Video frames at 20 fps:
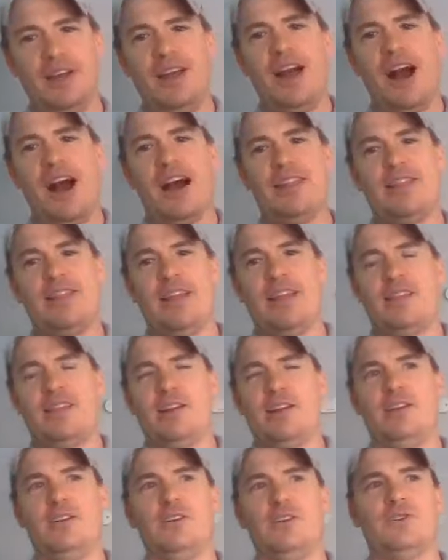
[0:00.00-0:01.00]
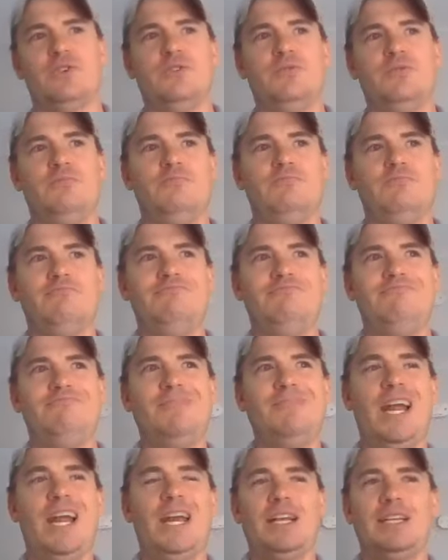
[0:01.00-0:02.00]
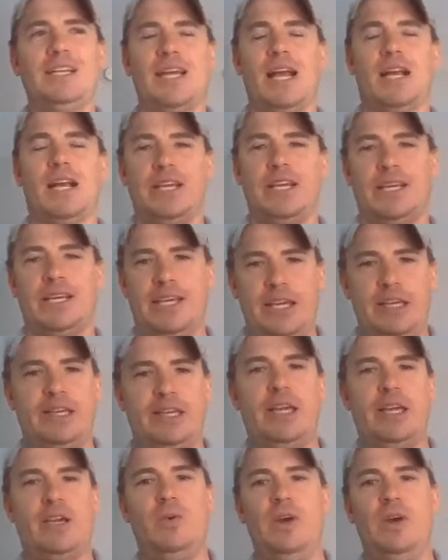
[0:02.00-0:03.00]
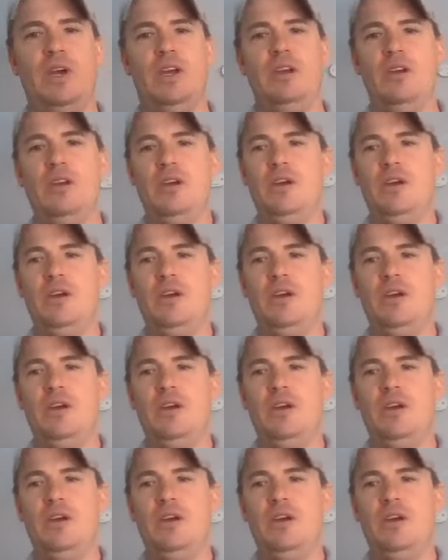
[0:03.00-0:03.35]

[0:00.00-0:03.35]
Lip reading: I think there's not exactly a key takeaway,